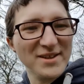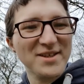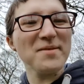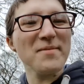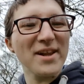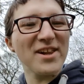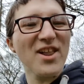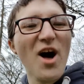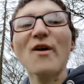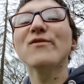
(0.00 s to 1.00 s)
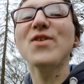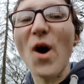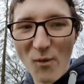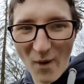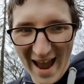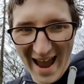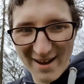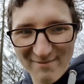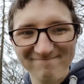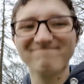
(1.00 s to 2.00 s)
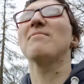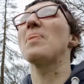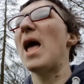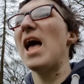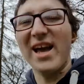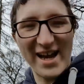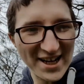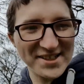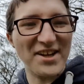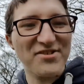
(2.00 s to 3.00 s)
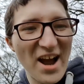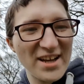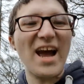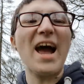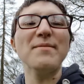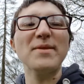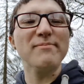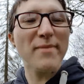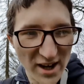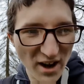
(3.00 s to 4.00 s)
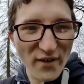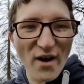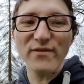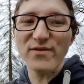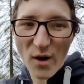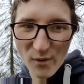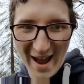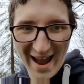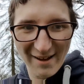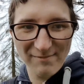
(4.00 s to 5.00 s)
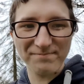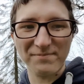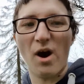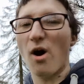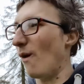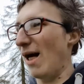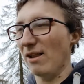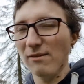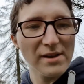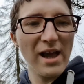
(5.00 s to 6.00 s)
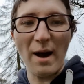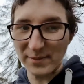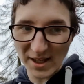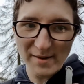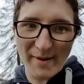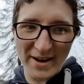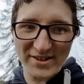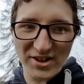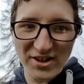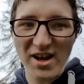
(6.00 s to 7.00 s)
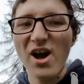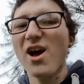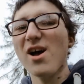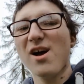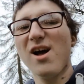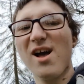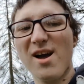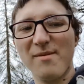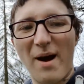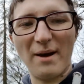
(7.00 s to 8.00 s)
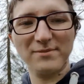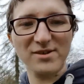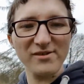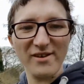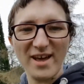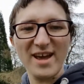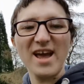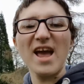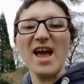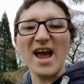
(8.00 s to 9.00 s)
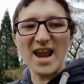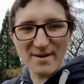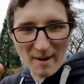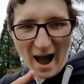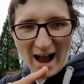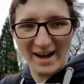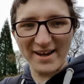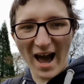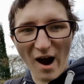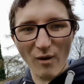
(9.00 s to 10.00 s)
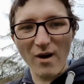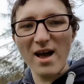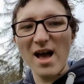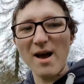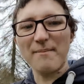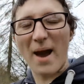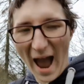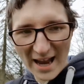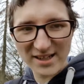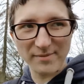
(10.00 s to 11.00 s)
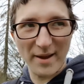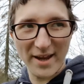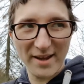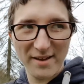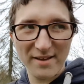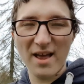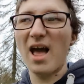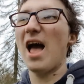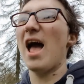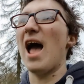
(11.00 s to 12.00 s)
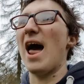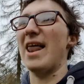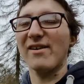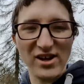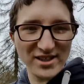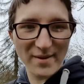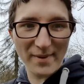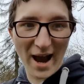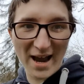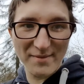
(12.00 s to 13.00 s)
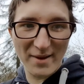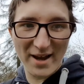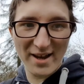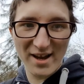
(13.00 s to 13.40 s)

to the middle of nowhere. Yes, that's right, I'm in the middle of nowhere. Oh well, I'm still in Penistone, but I'm currently in a park. Now, behind me, and I've got to say behind me,